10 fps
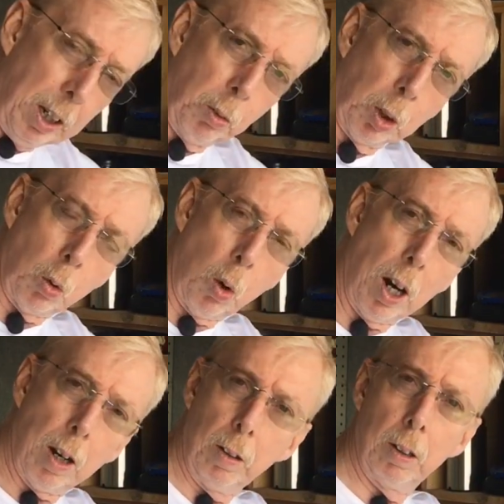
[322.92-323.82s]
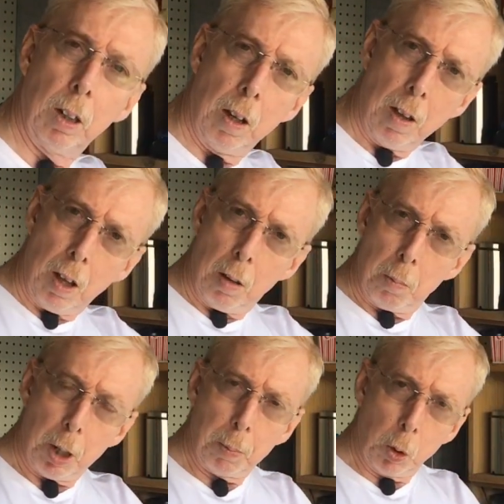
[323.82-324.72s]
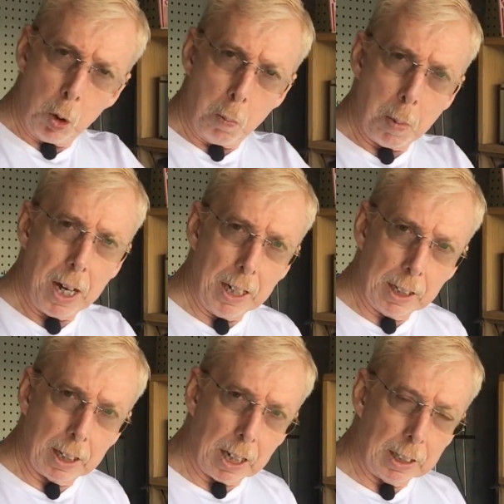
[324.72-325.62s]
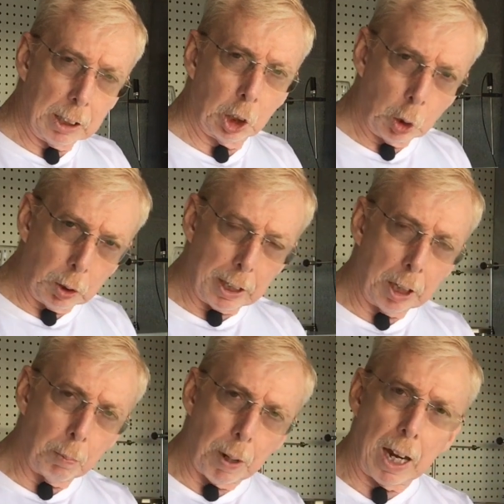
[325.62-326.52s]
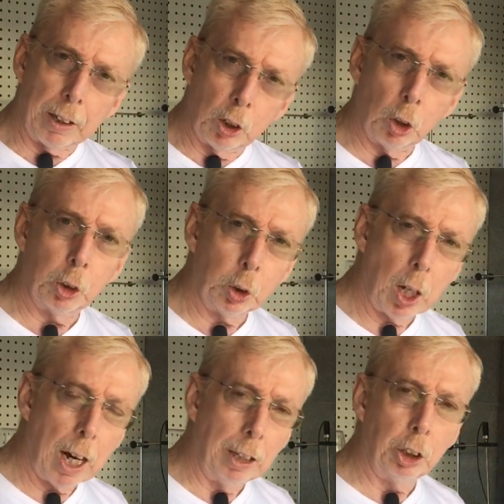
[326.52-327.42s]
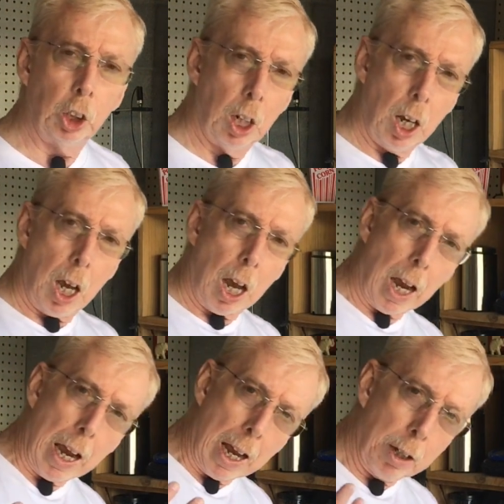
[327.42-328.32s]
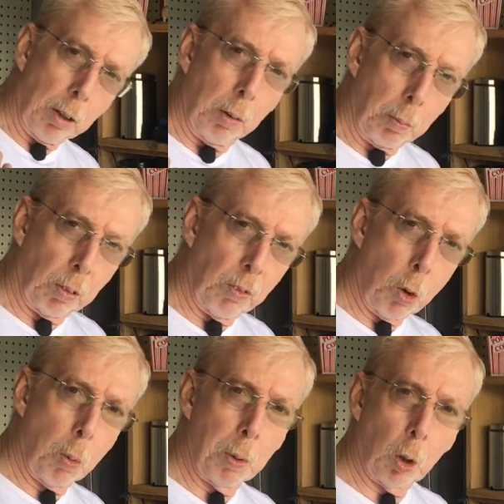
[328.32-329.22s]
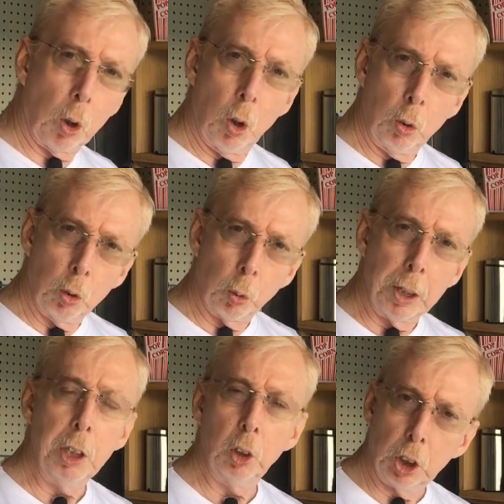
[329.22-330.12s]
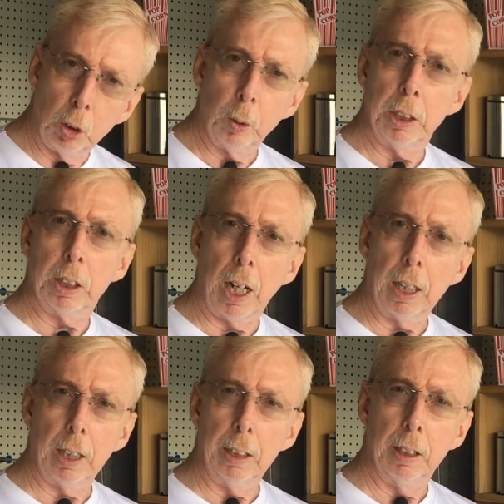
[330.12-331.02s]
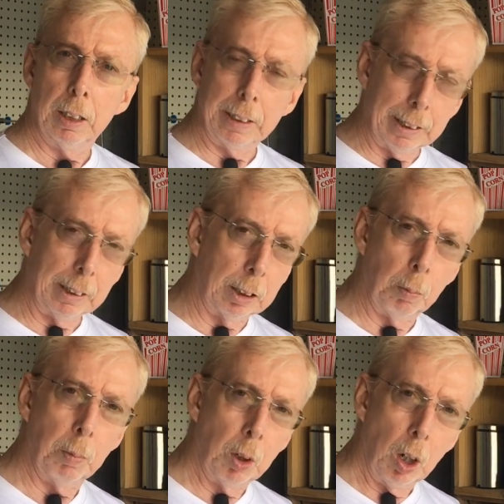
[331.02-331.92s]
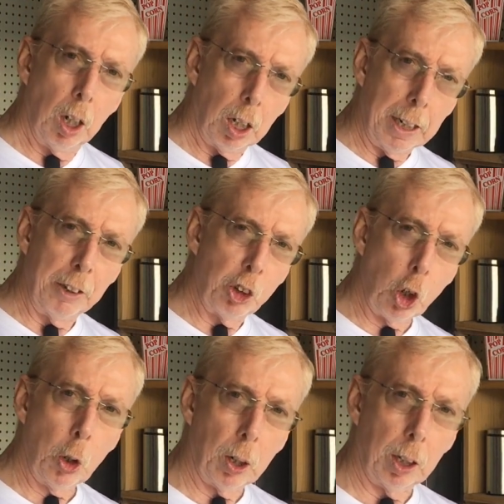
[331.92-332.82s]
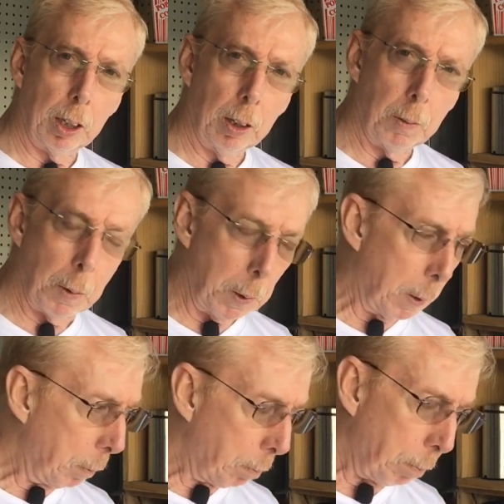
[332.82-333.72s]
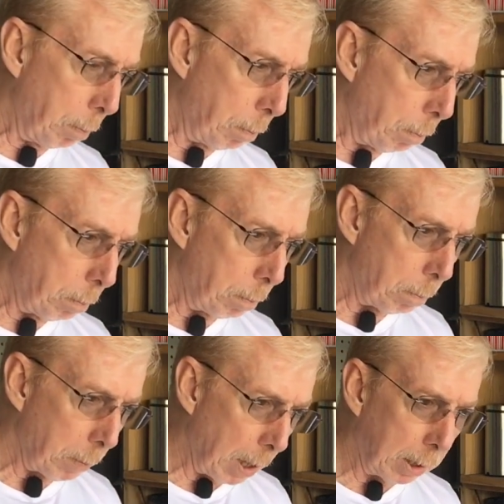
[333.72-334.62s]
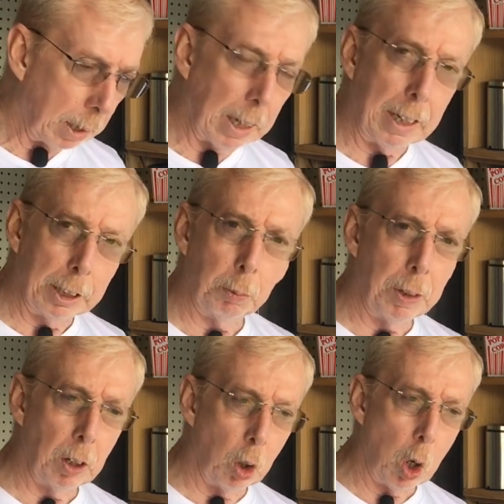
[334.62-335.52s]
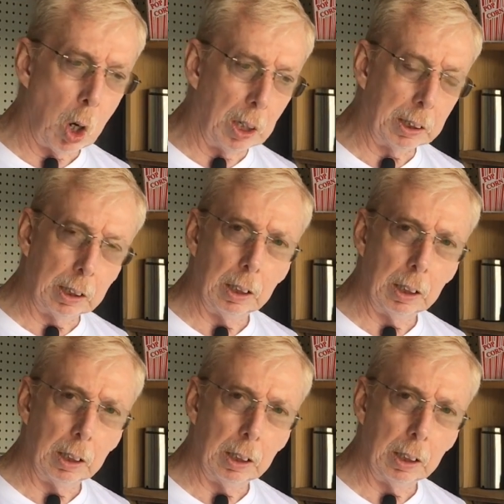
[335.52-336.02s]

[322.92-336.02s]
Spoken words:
required people who made things to take back their trash and perform their own reuse and recycling system internally, that has been lost